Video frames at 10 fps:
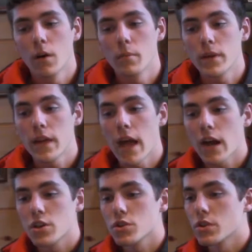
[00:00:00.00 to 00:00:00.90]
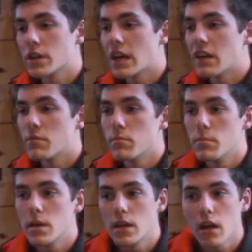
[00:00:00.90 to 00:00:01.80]
He actually gave
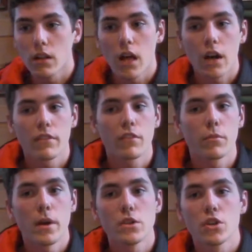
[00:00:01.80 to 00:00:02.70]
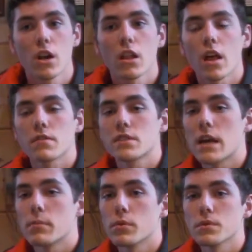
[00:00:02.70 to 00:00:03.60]
me a lot of information, a lot of
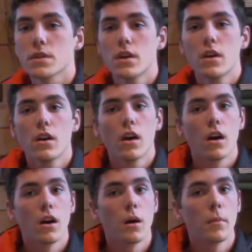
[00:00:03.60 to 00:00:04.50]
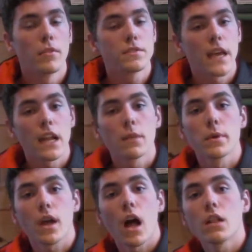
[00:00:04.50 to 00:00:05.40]
samples of tantalum
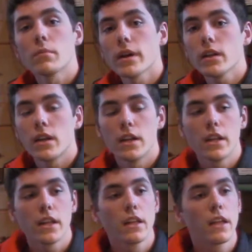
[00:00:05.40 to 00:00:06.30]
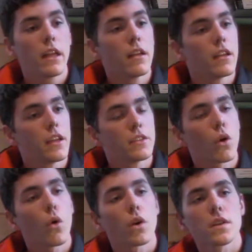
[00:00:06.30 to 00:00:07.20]
and columbite, and he
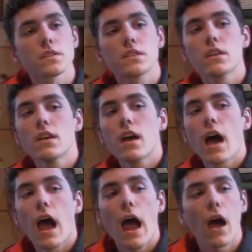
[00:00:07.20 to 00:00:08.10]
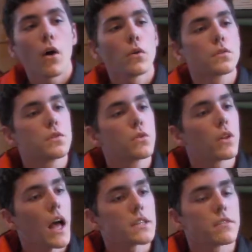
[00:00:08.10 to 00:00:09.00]
told us how to
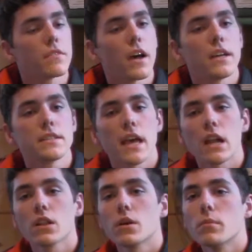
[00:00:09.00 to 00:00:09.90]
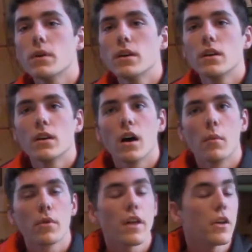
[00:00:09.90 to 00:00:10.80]
classify tantalum
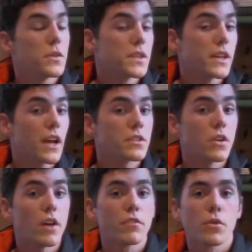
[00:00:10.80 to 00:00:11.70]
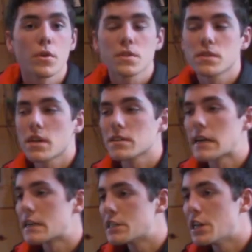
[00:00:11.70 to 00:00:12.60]
without using an XRF, of course, because that's
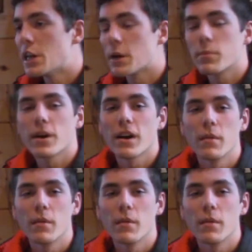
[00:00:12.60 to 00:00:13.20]
kind of cheating, but